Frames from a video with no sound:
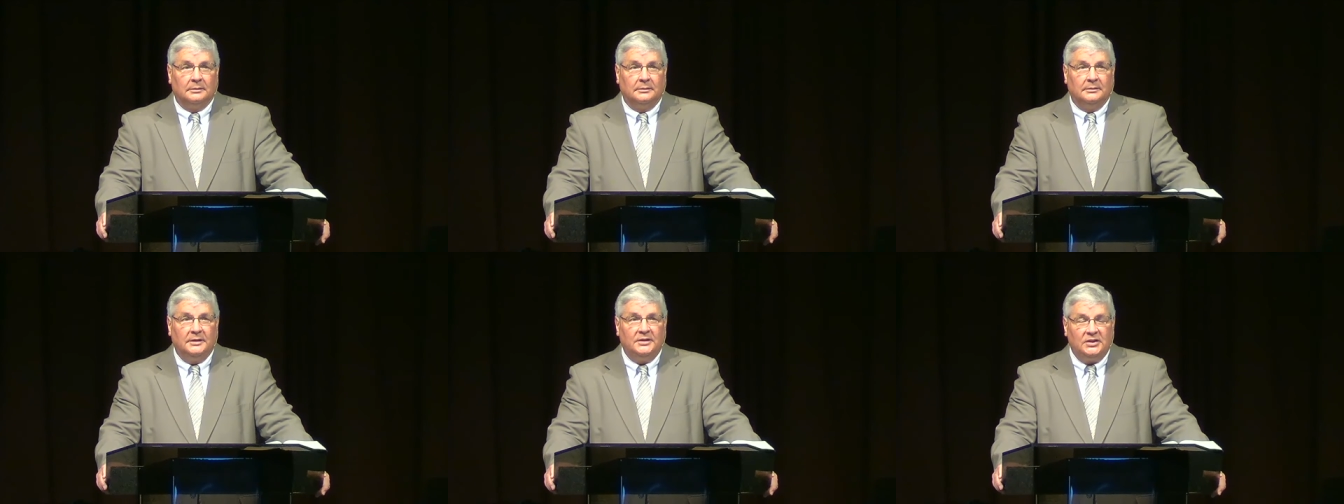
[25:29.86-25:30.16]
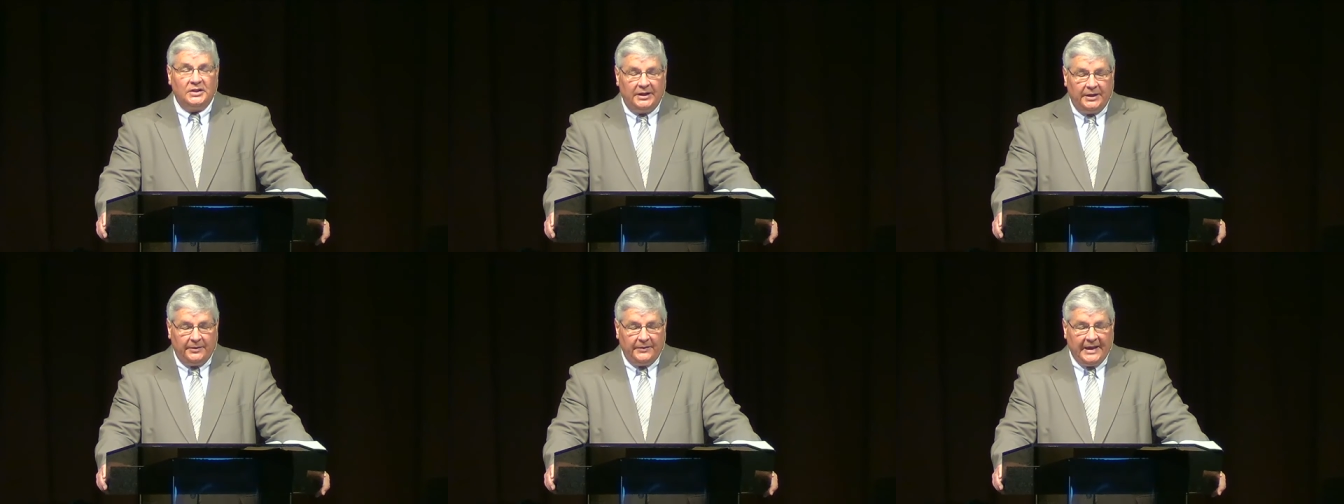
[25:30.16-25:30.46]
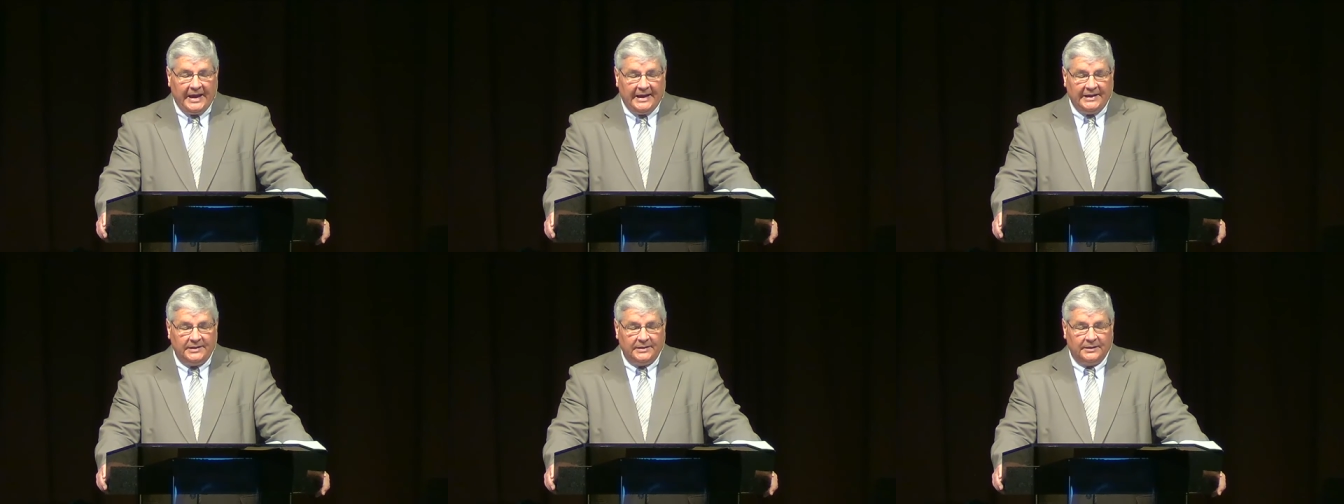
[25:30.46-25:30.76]
Did you hear
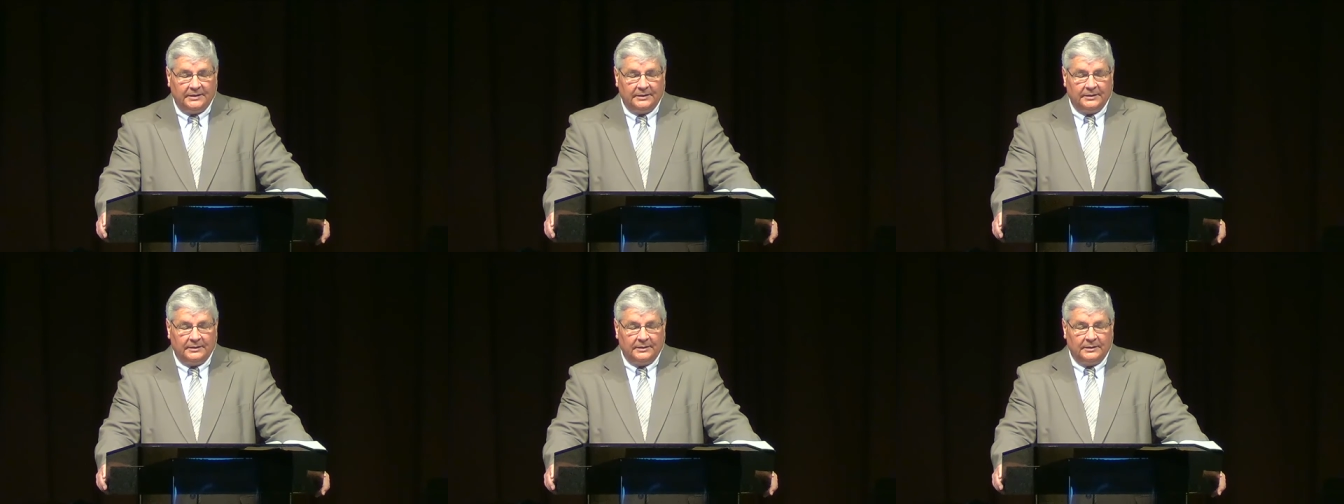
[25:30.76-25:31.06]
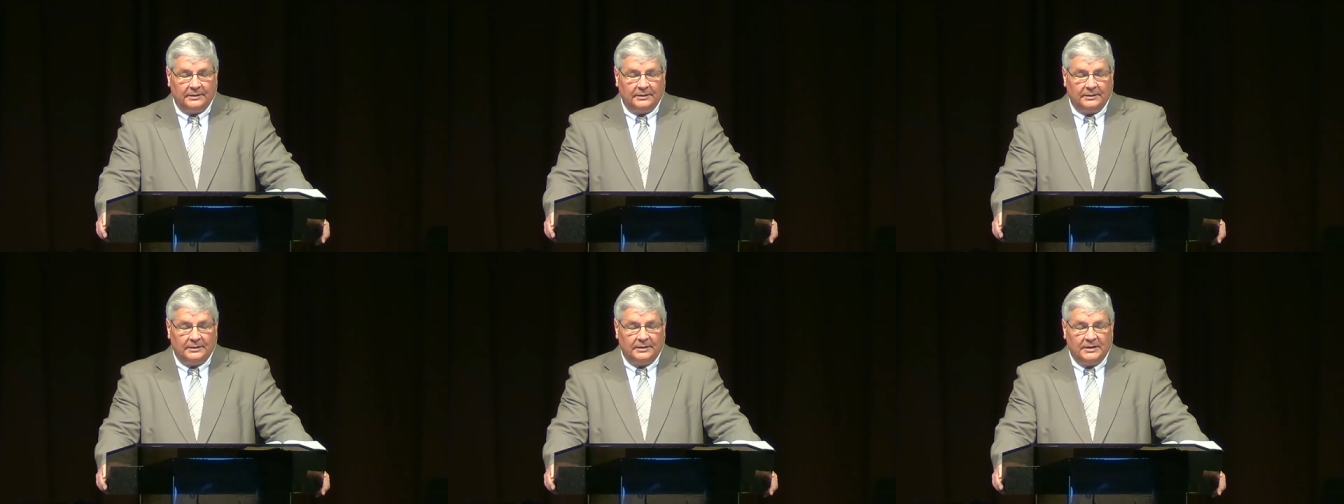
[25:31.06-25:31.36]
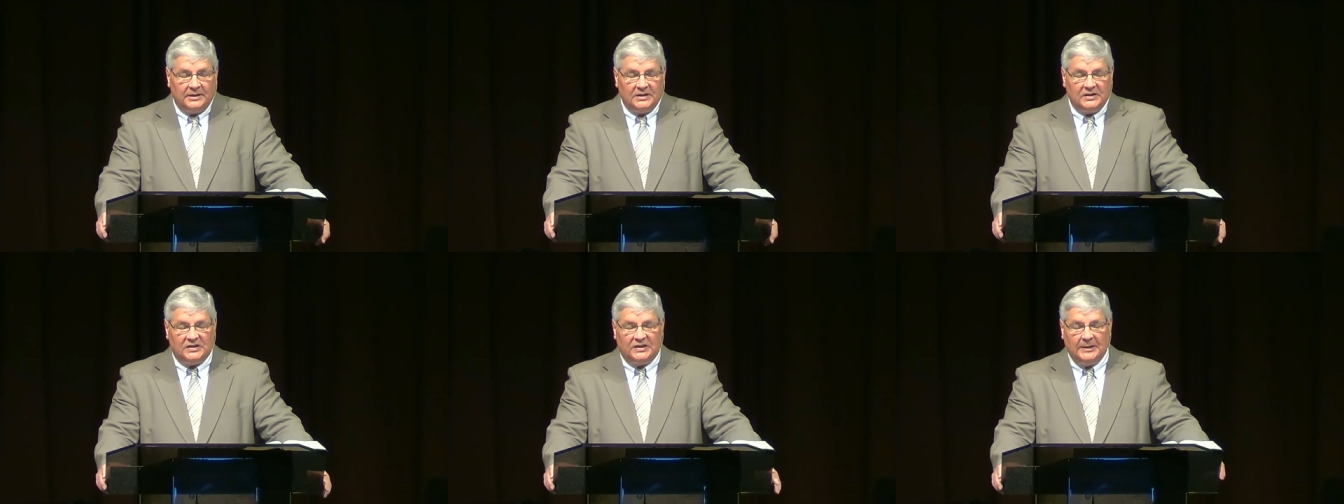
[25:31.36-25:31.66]
that?
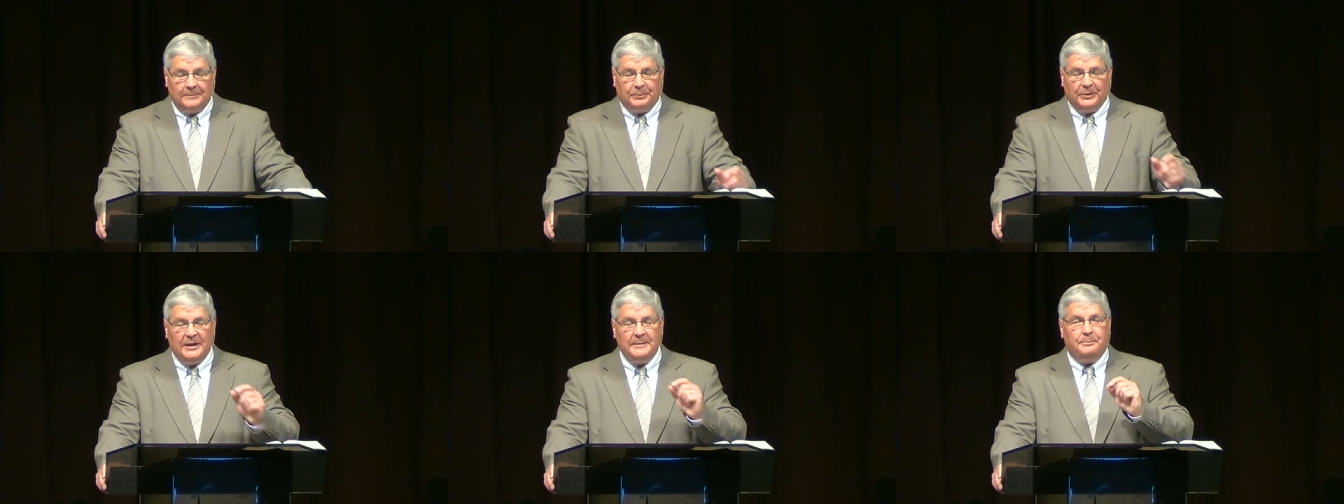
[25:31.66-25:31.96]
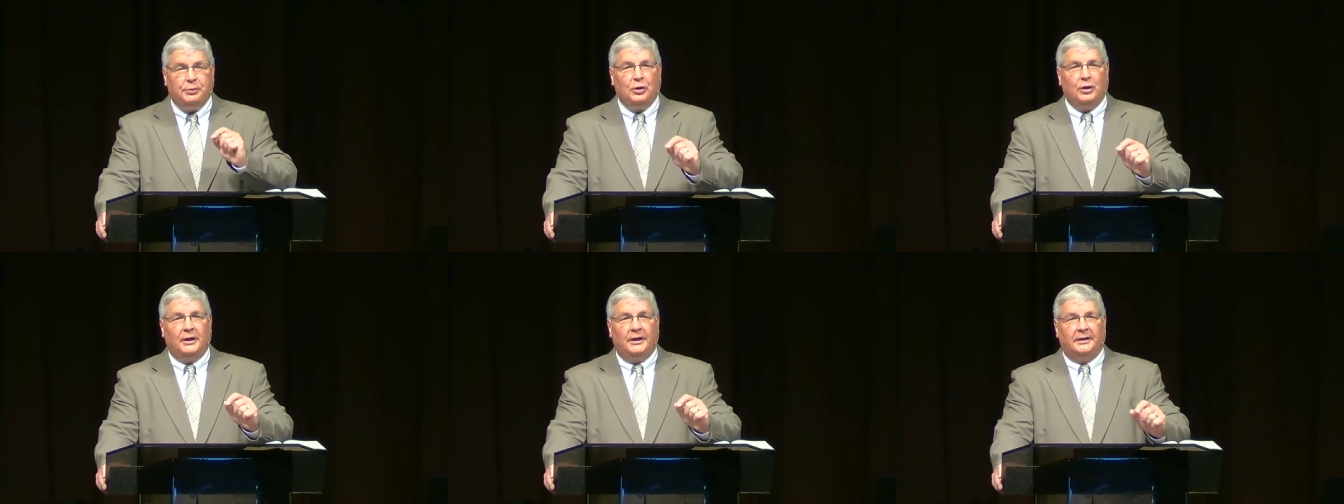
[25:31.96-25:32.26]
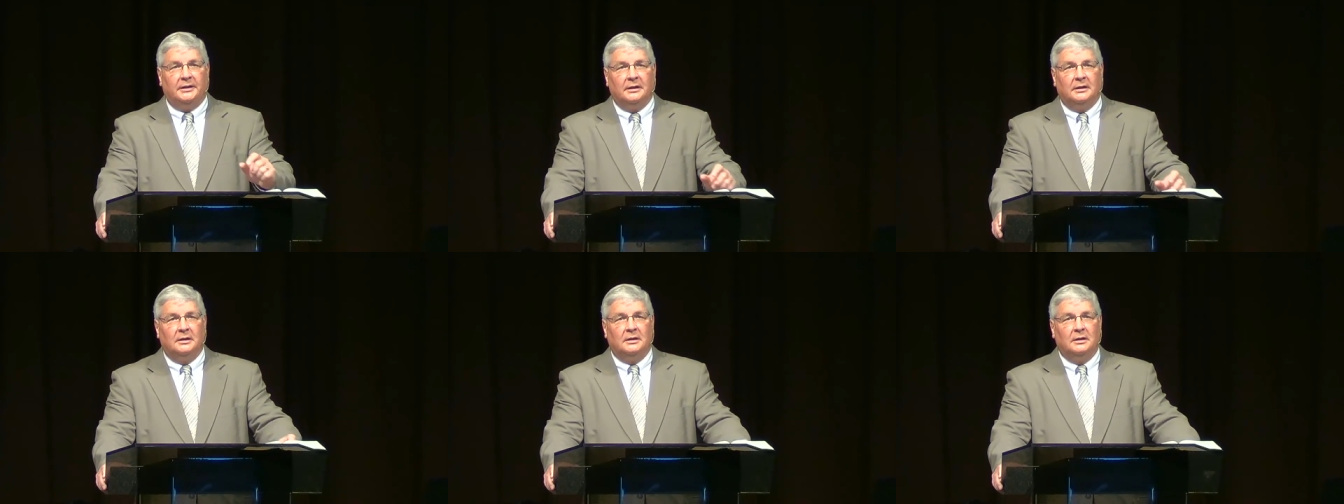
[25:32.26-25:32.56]
Simply put,